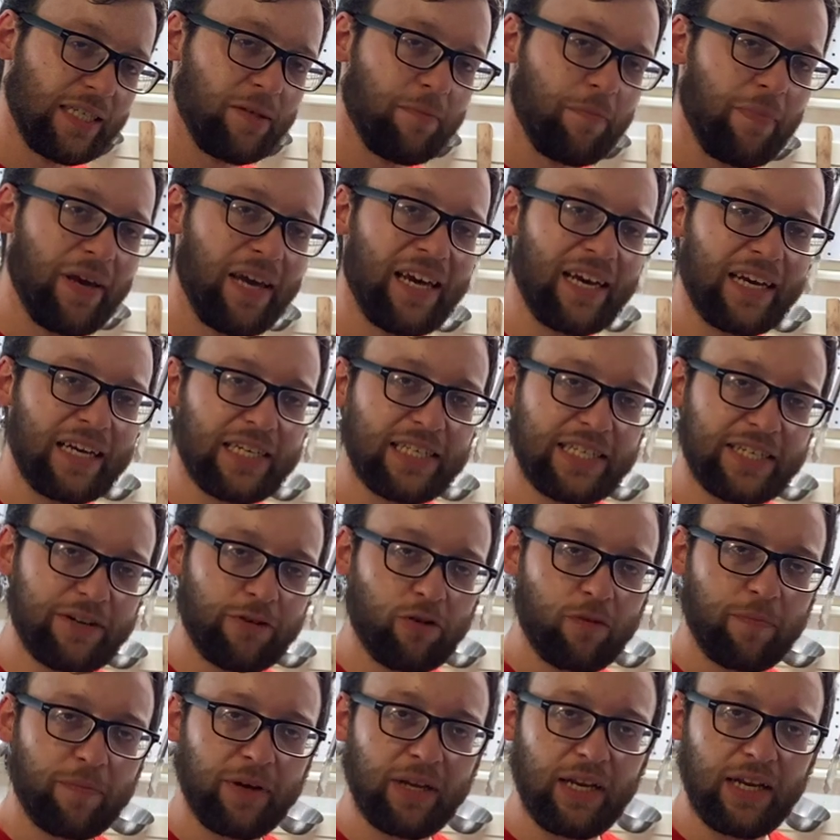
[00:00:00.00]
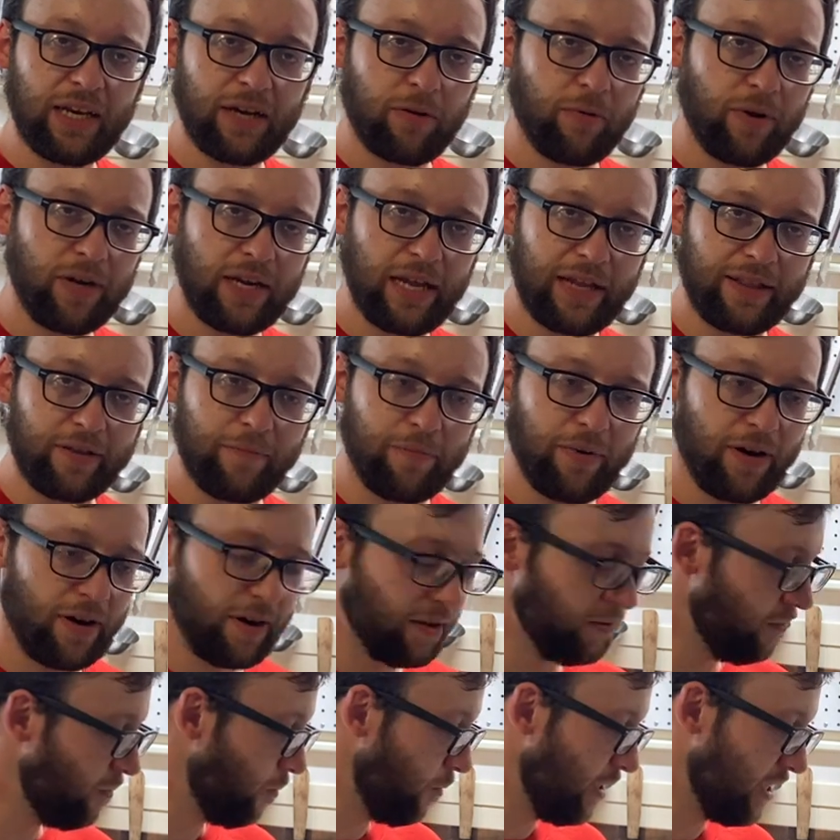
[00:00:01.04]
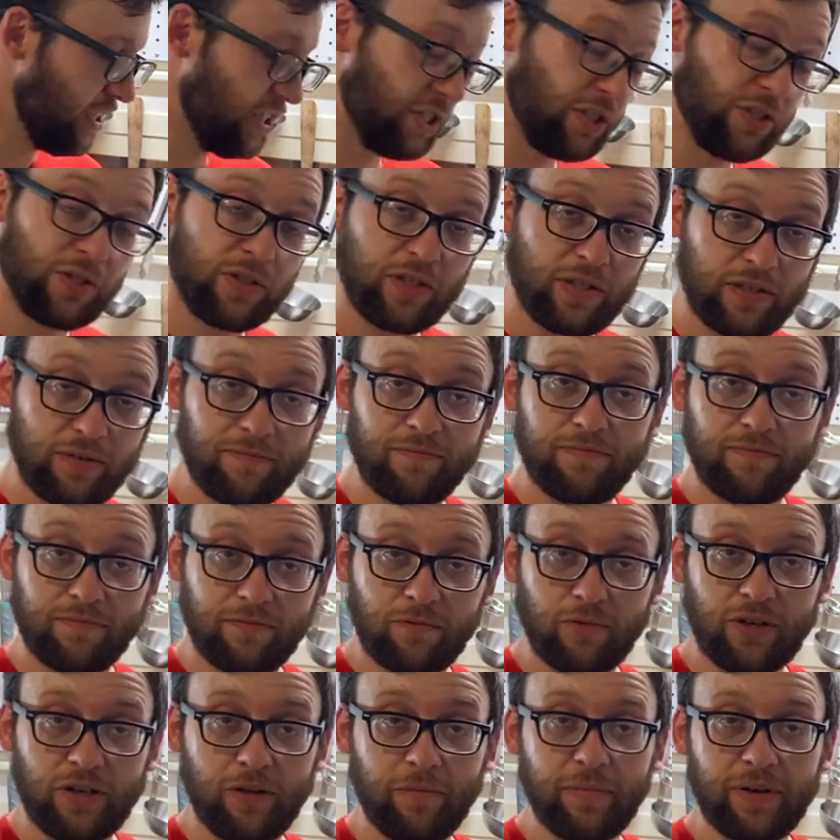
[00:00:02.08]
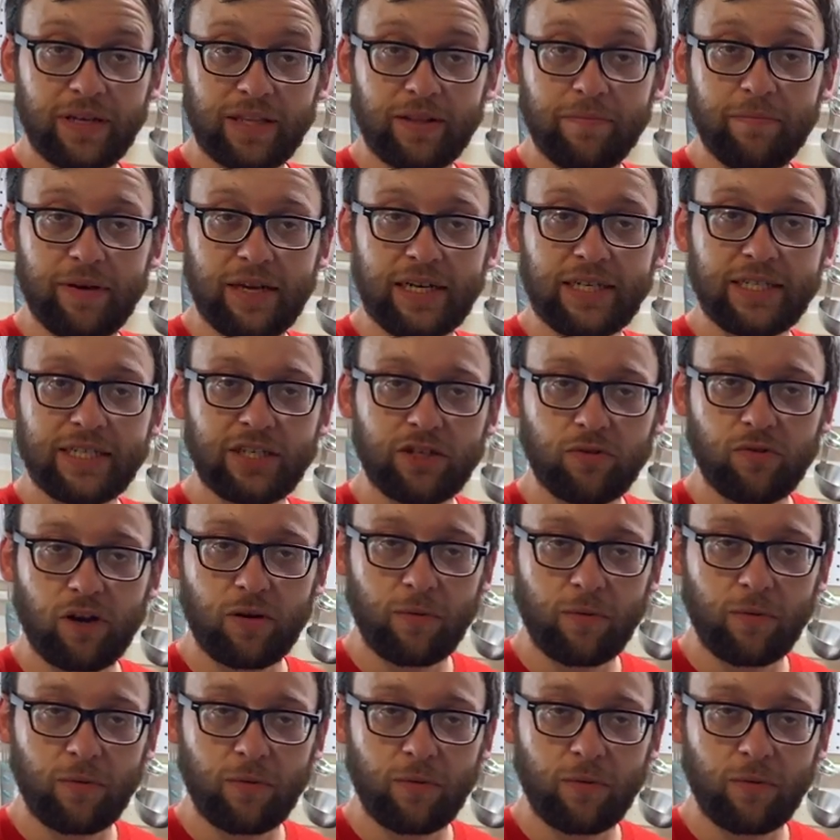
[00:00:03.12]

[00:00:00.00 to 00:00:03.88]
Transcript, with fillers: pink syrupy liquid at the bottom, which will be the base to our